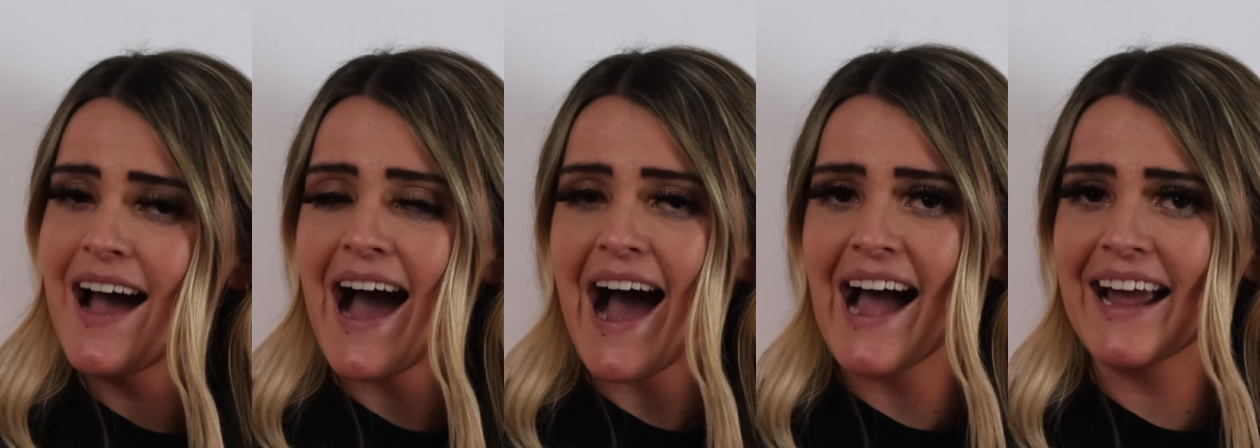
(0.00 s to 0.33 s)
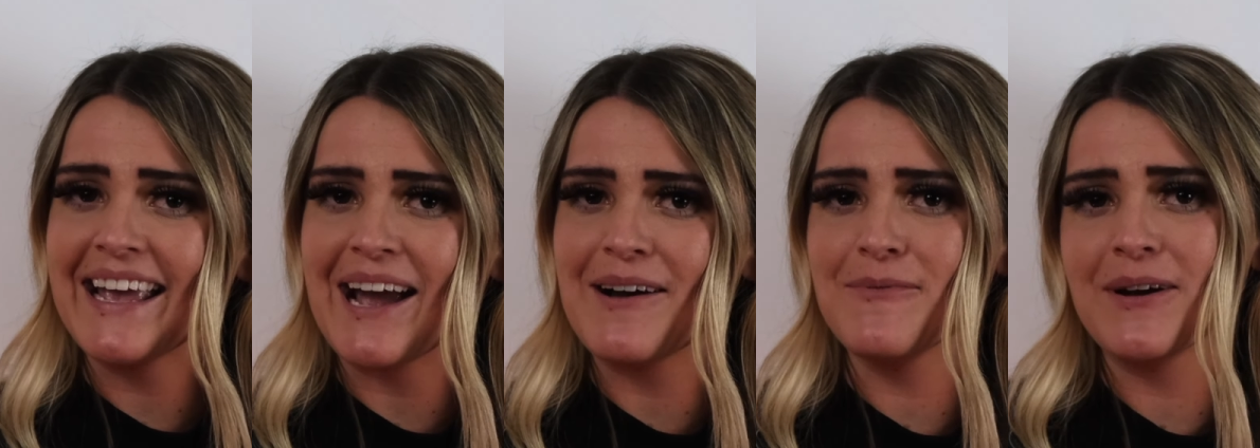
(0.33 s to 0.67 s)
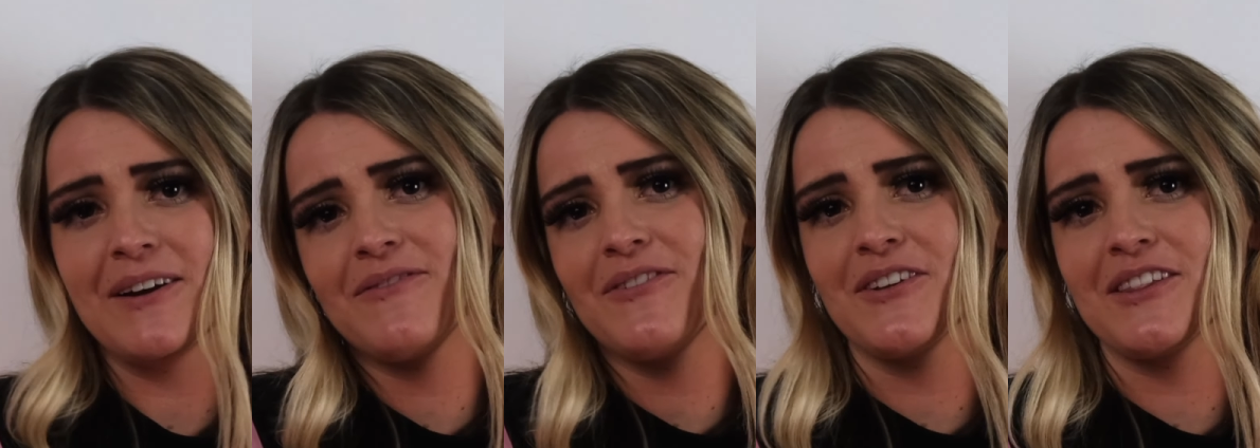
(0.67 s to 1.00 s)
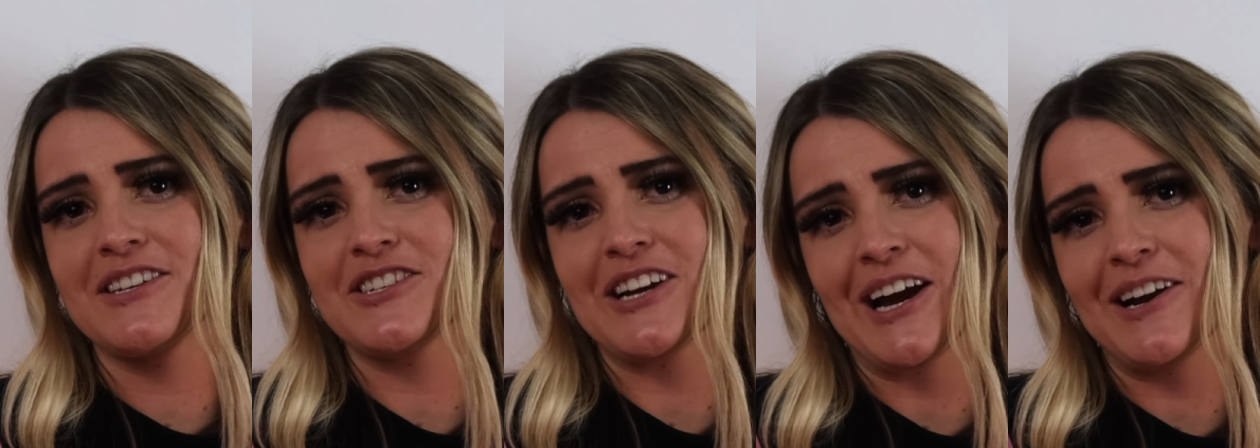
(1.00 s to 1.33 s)
I can't wait for
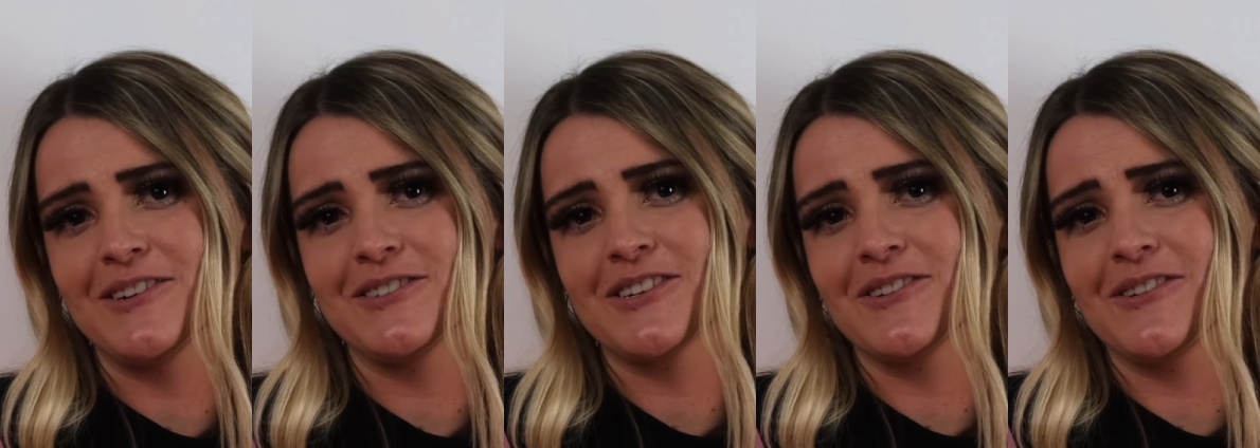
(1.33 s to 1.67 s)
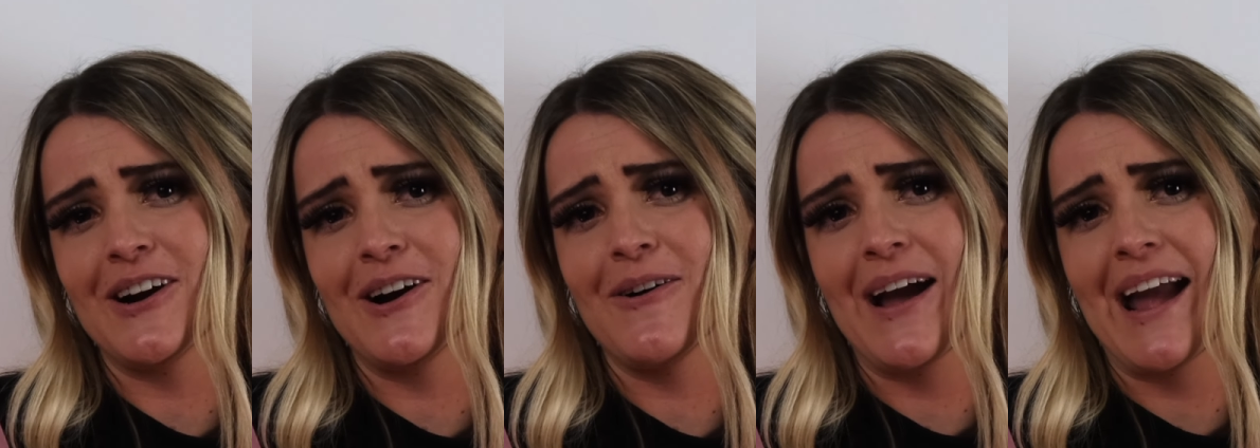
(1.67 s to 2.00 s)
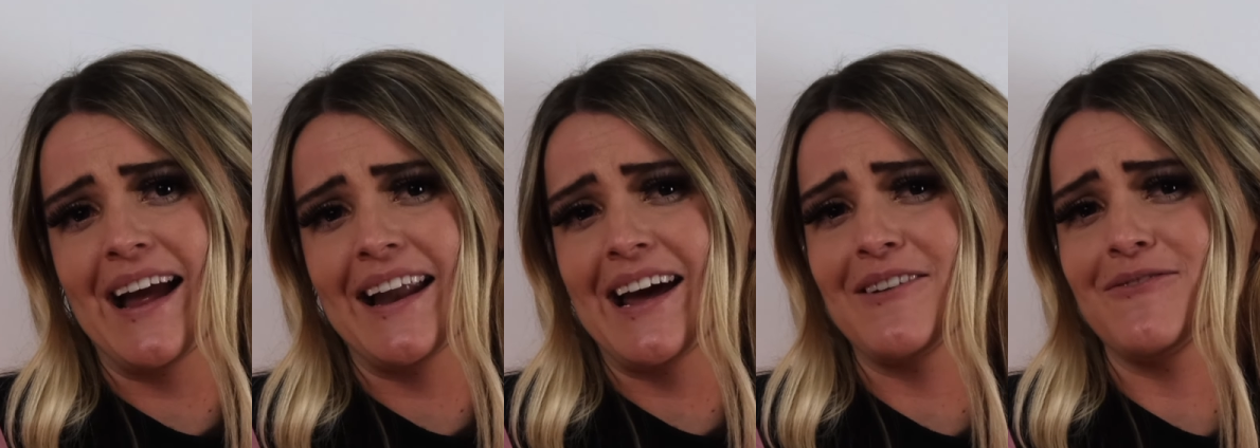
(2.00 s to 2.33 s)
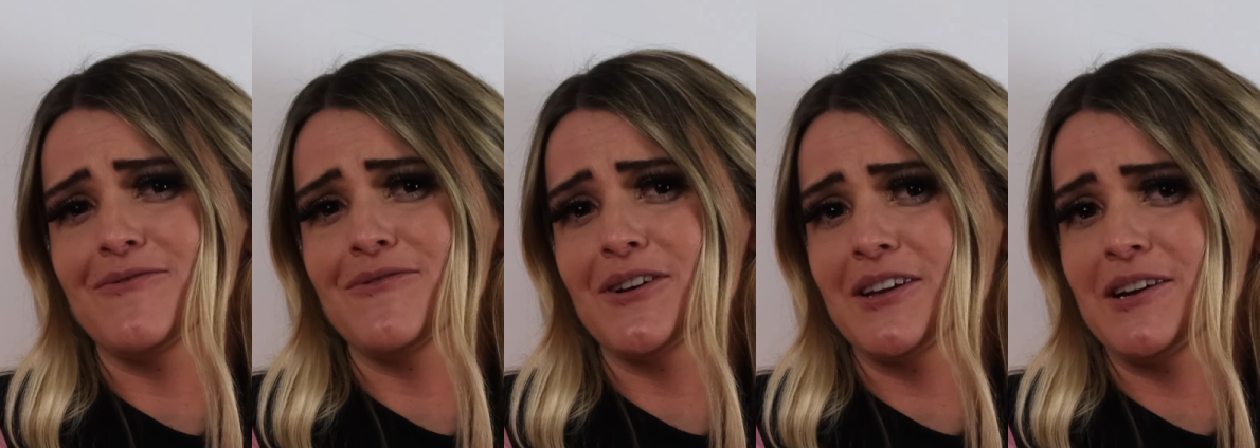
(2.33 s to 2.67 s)
this channel to grow, and I
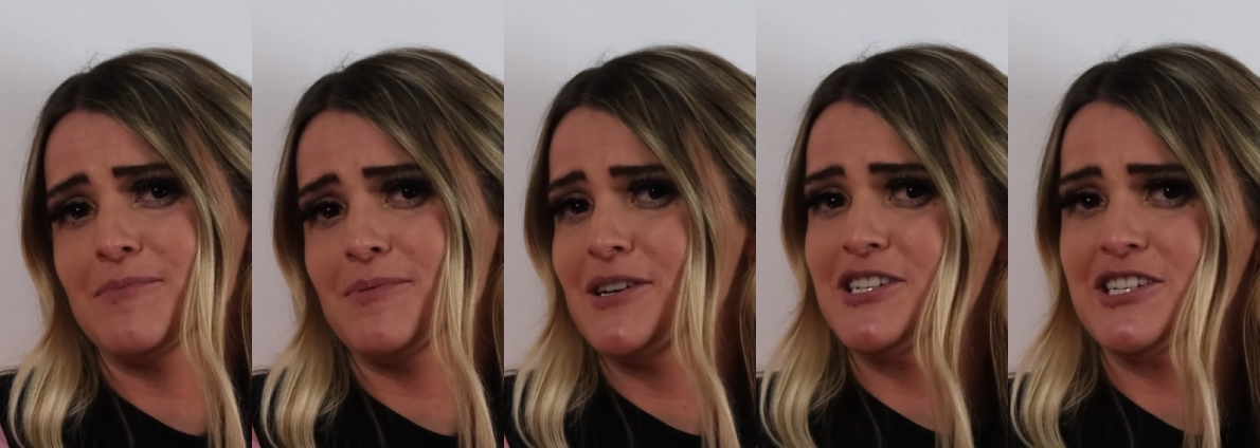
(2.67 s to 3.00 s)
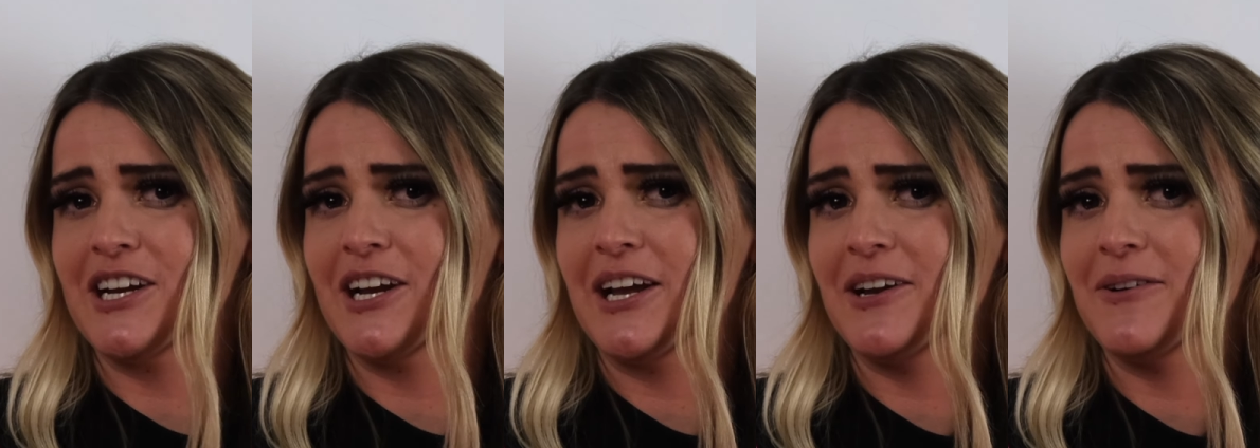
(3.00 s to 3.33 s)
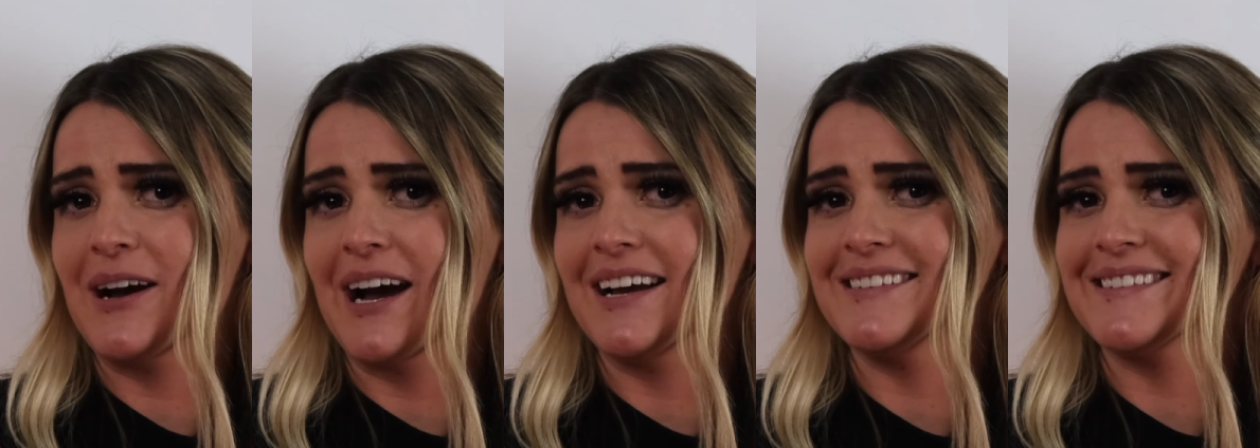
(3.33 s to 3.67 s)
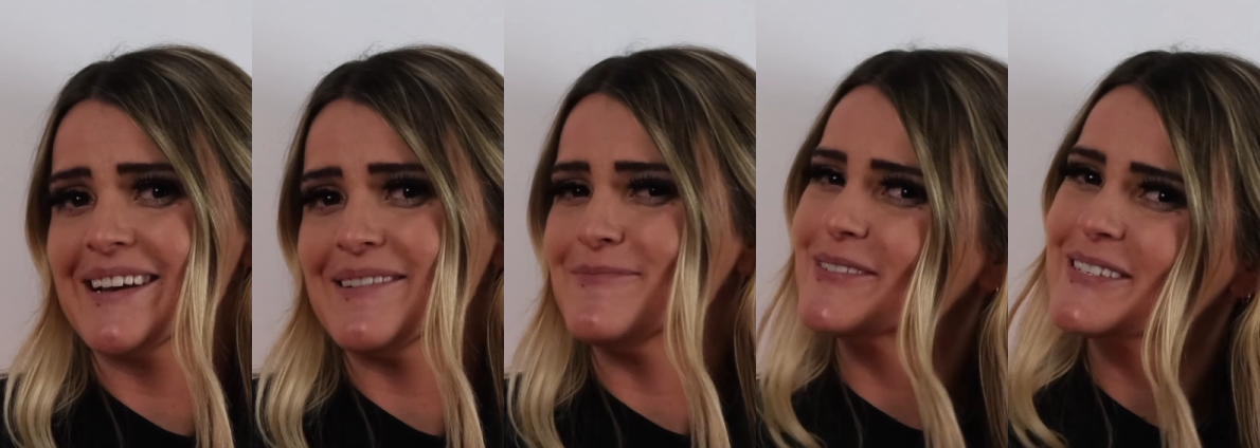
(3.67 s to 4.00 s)
really appreciate you guys,
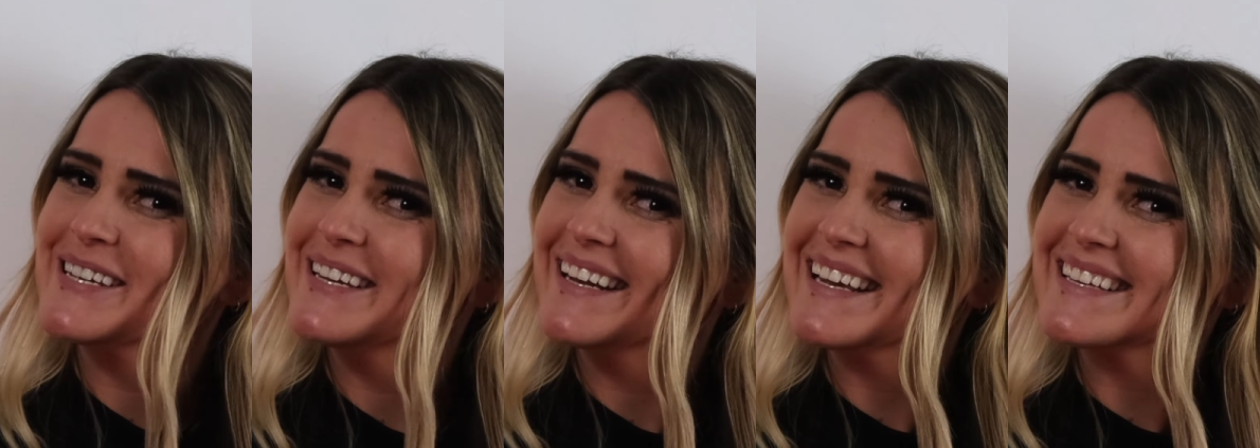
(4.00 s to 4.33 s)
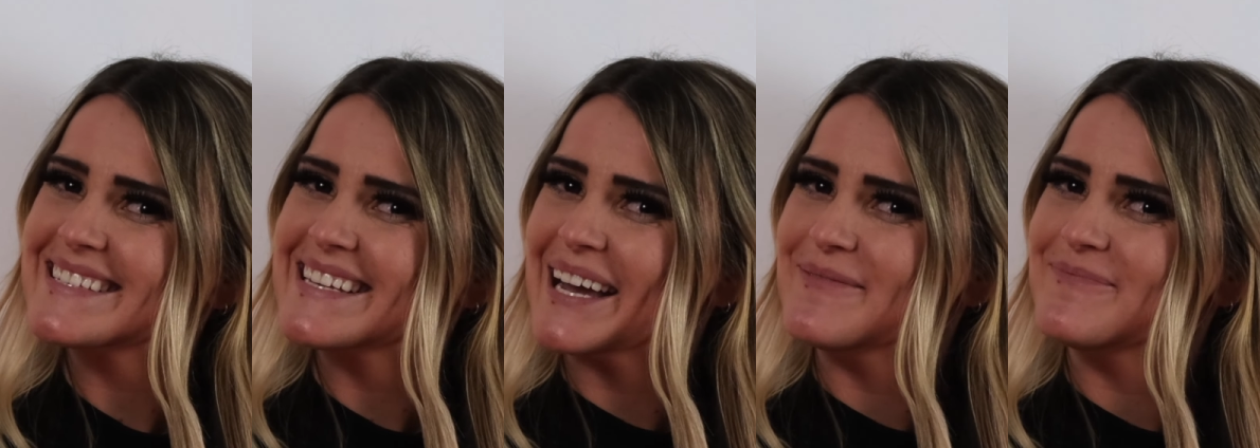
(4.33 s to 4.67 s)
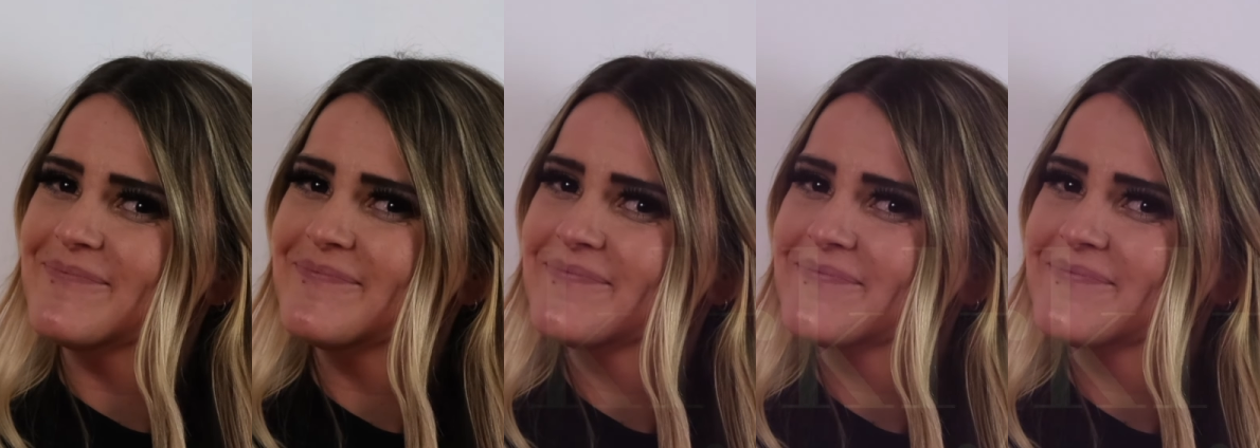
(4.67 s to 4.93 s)
and we'll see you next time.